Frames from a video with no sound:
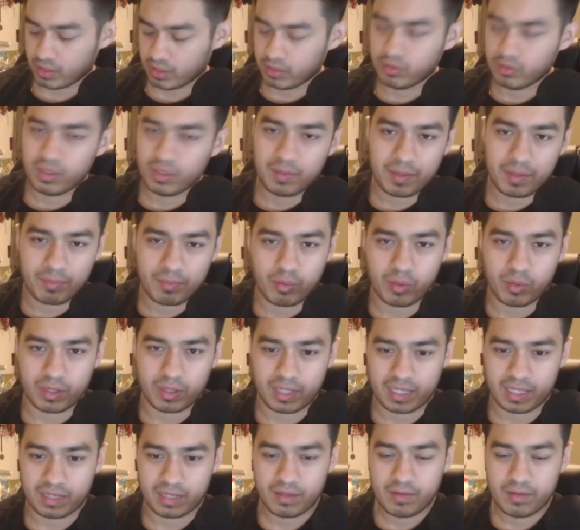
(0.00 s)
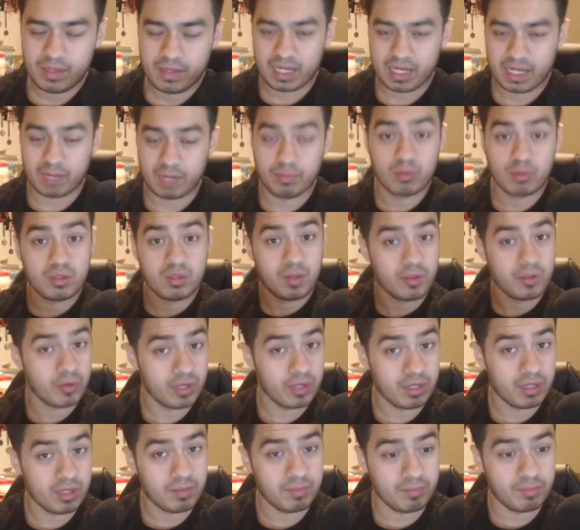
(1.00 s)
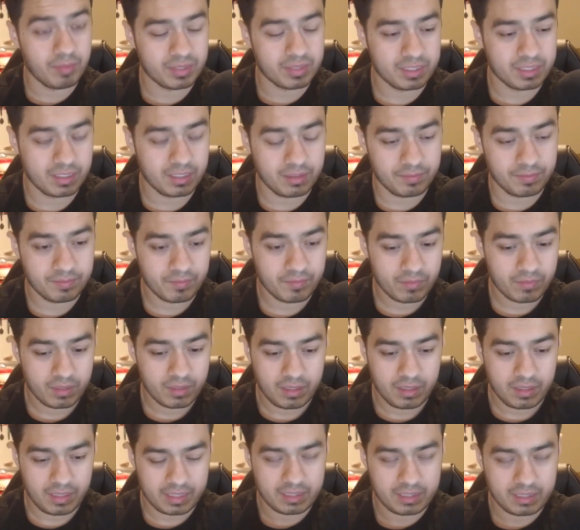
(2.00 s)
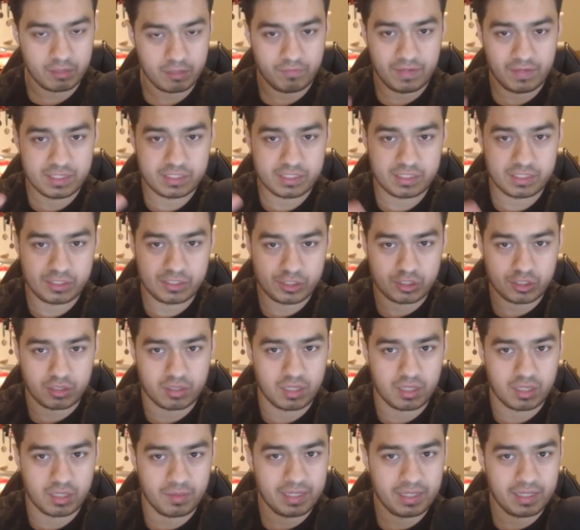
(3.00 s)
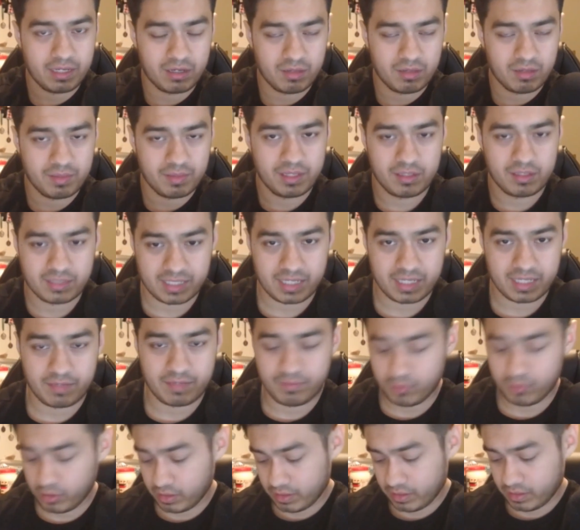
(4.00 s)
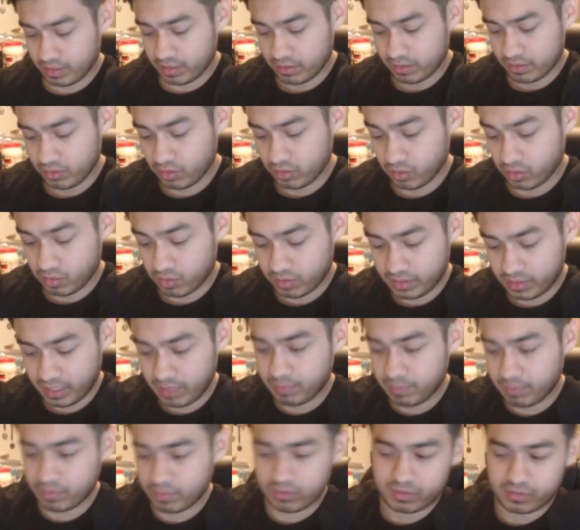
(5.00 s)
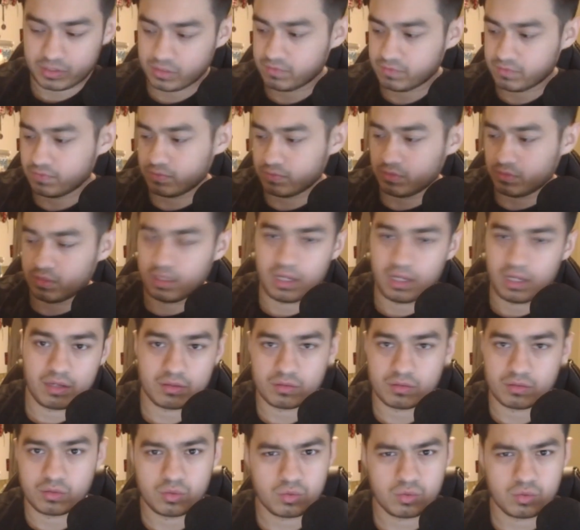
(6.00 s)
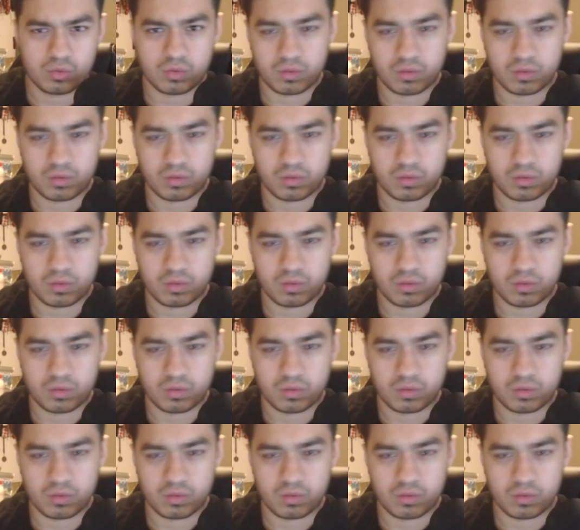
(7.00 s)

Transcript: You get my point. Like I pull them all the way up, but then like they eventually just start coming down. Looks like I'm wearing a diaper, which is not cool.